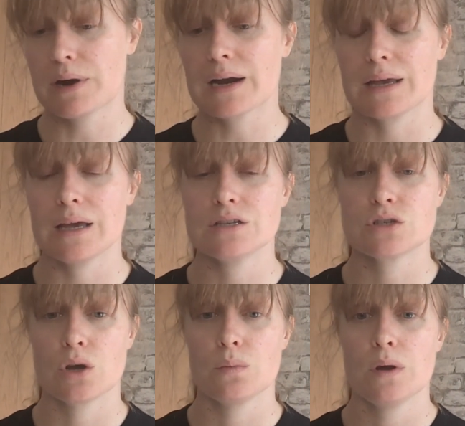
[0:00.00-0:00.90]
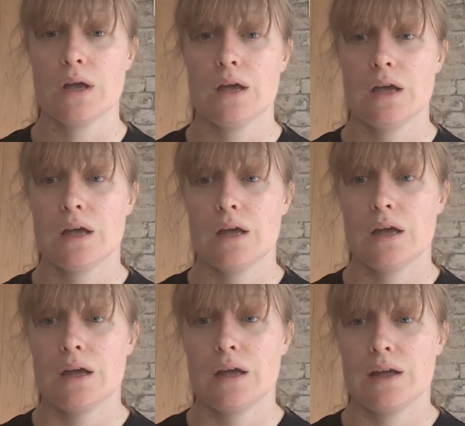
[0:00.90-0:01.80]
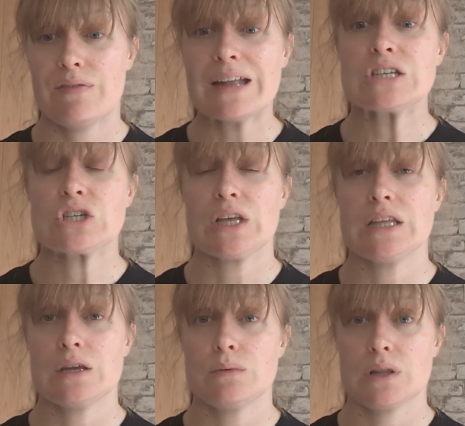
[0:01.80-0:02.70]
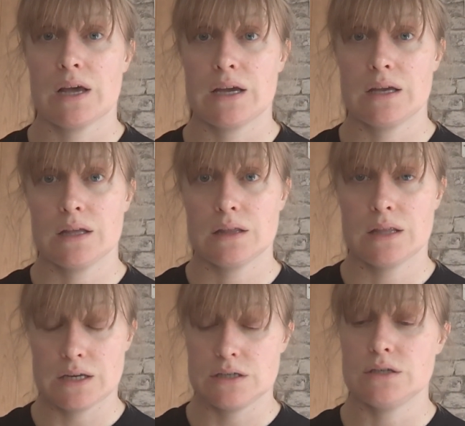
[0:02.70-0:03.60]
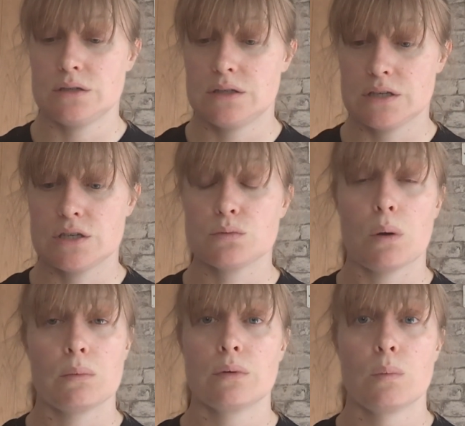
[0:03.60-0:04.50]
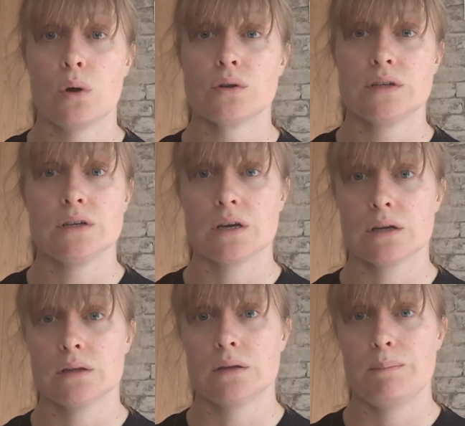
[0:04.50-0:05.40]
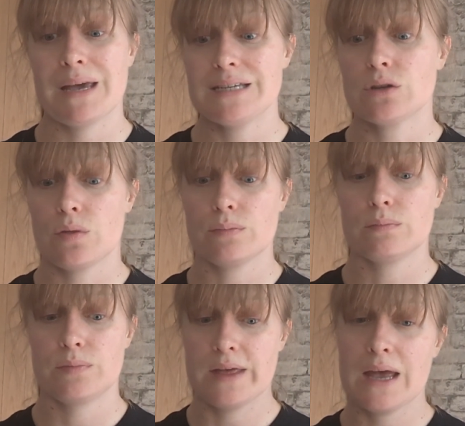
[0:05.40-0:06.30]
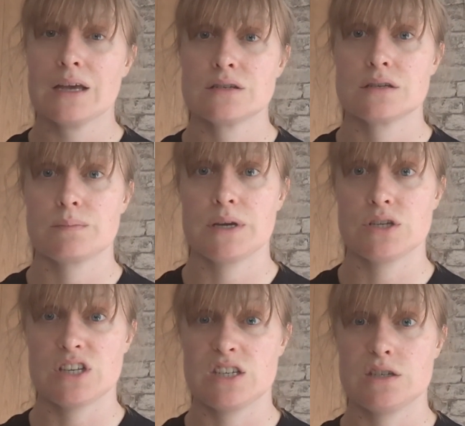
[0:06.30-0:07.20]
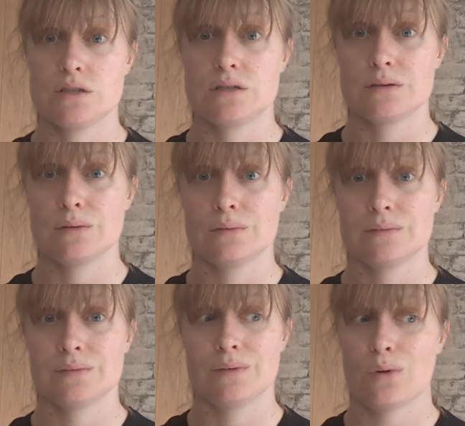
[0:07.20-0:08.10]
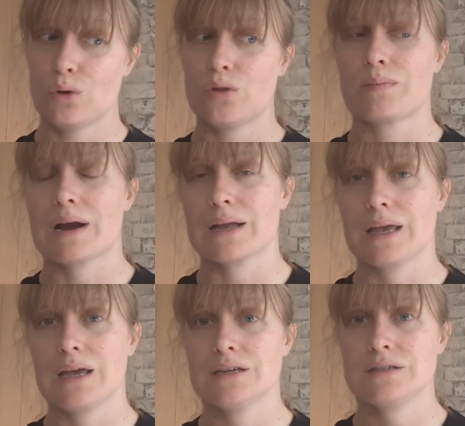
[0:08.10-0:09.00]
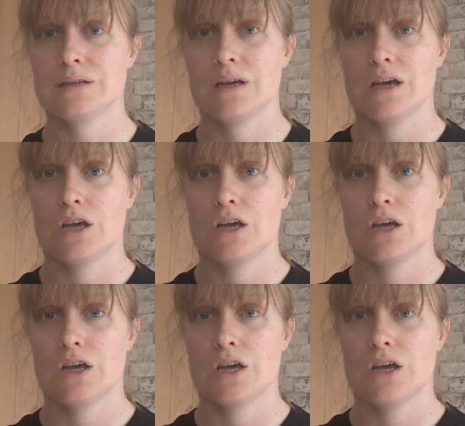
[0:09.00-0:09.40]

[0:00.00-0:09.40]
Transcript: bracket. So eventually they were like, this is what we're rewarding you based on this, because this is all the bracket is.